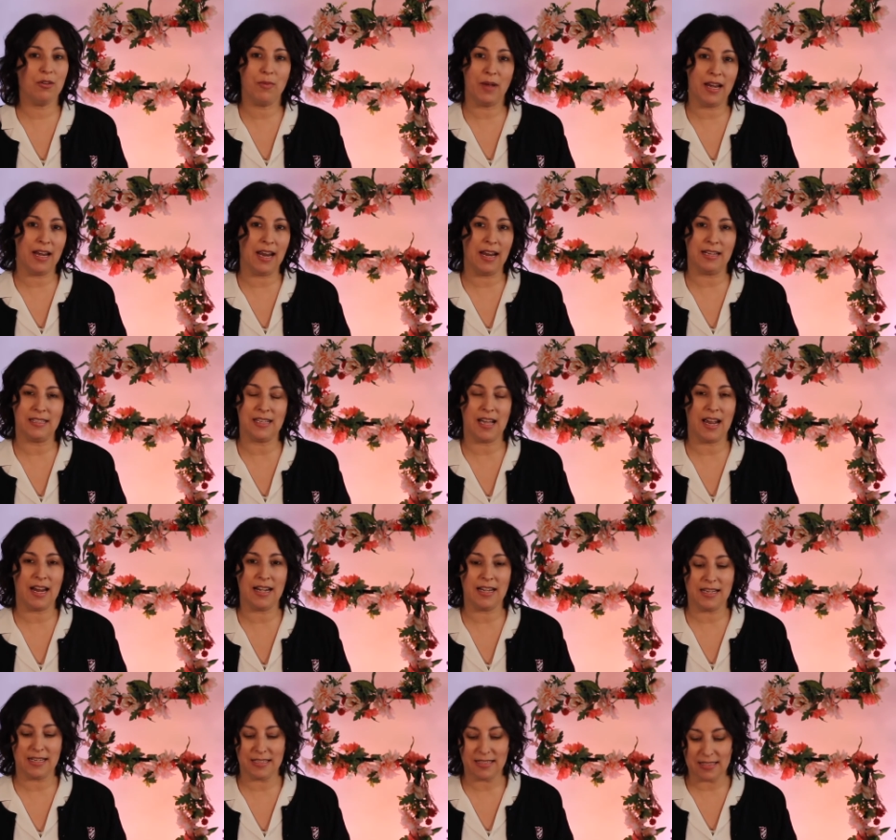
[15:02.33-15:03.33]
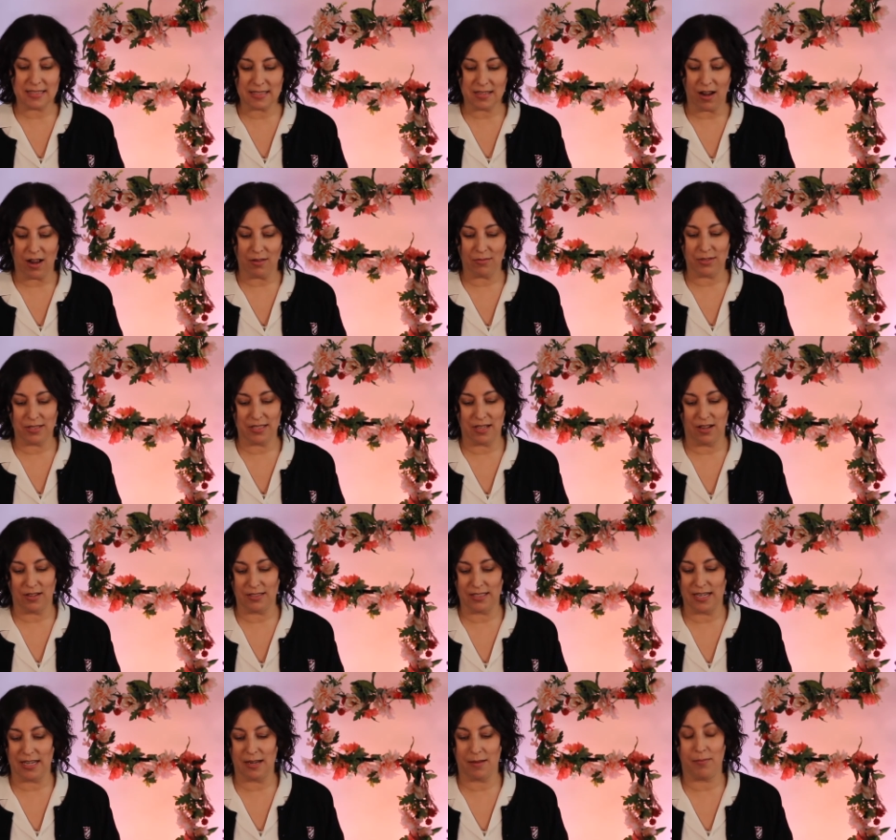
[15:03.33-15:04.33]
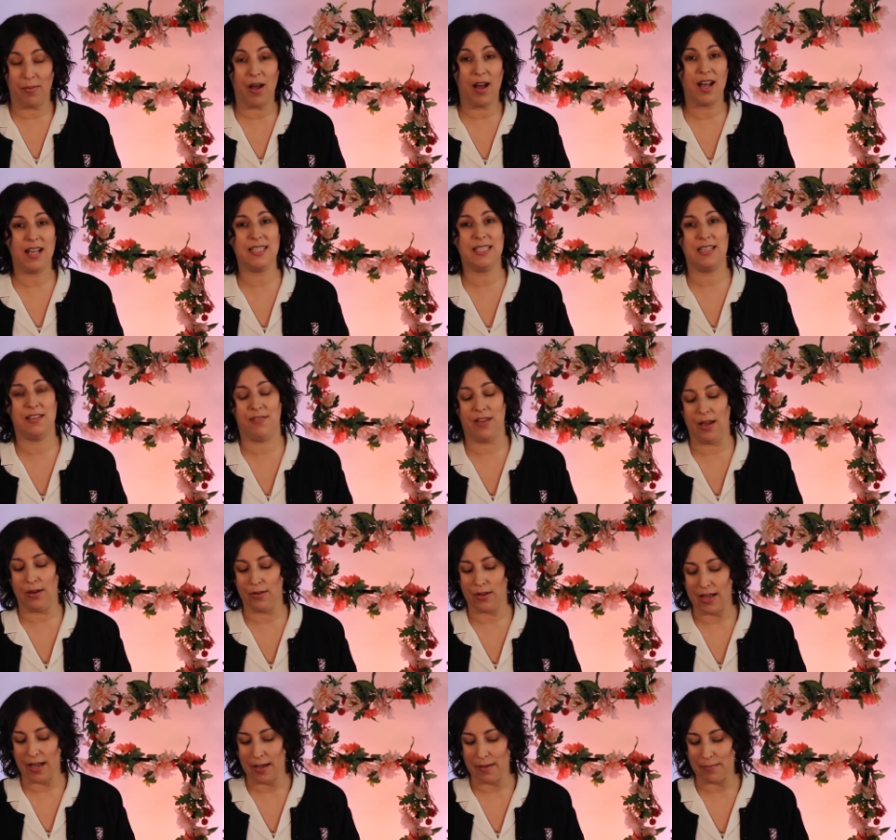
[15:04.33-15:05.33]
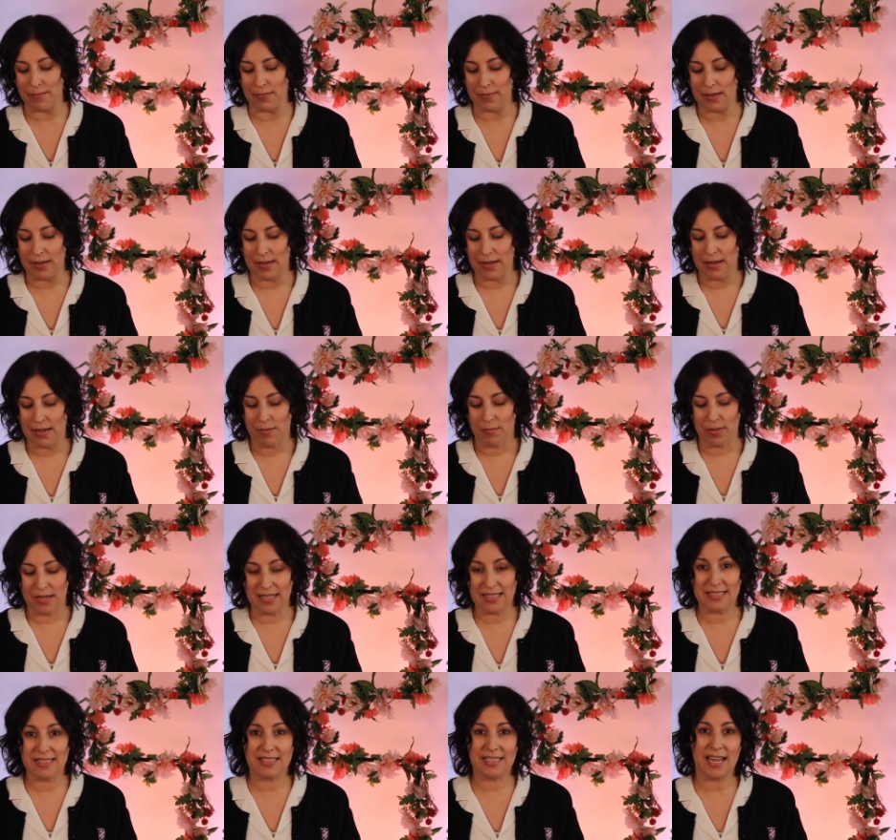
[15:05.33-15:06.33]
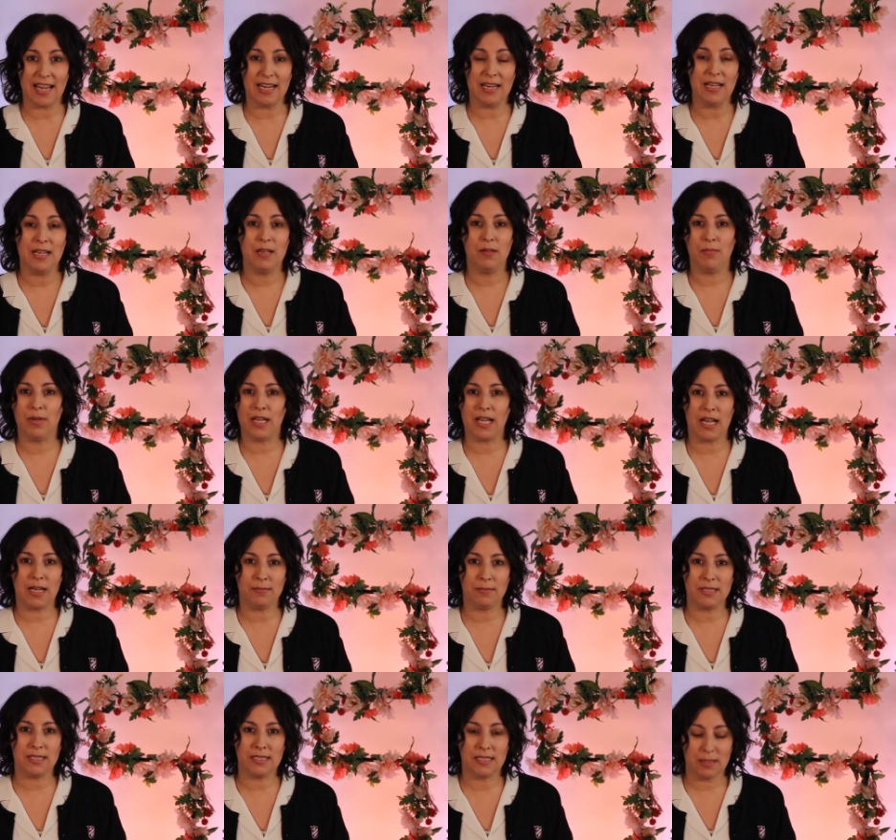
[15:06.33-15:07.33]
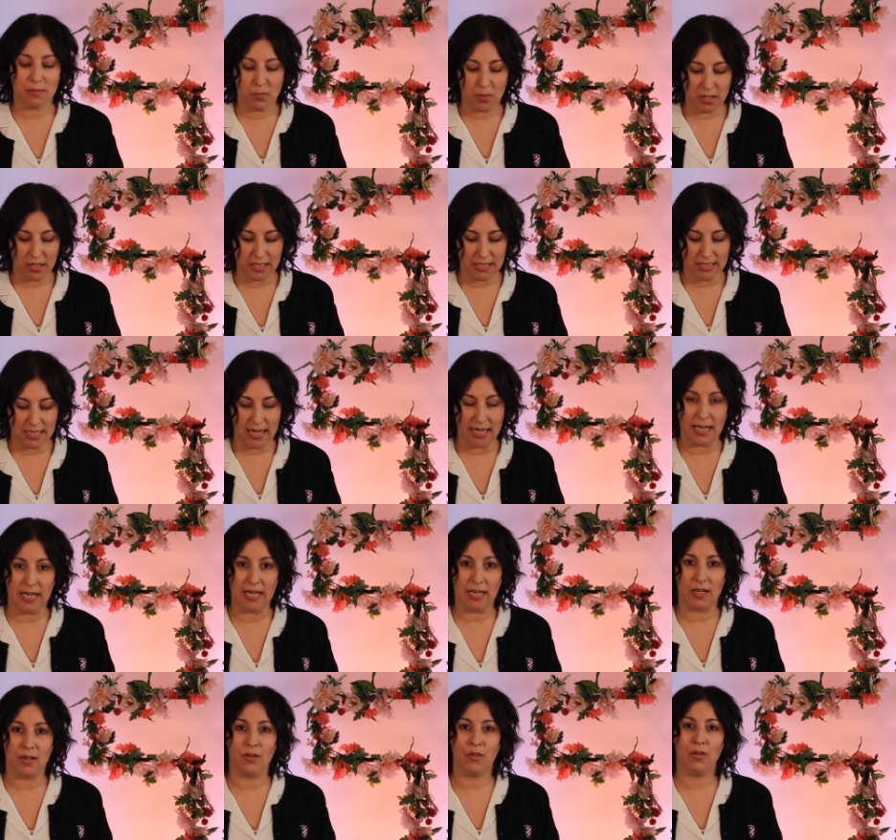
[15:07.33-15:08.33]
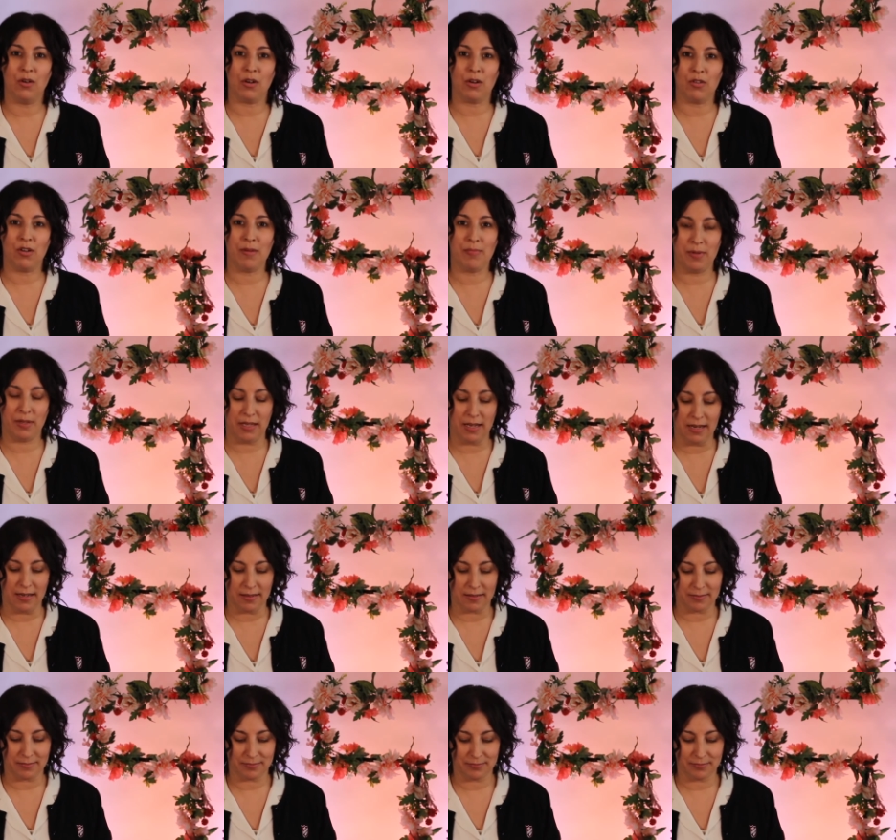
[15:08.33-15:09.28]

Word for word: when anxiety does not result in a positive outcome, but instead becomes debilitating or crippling.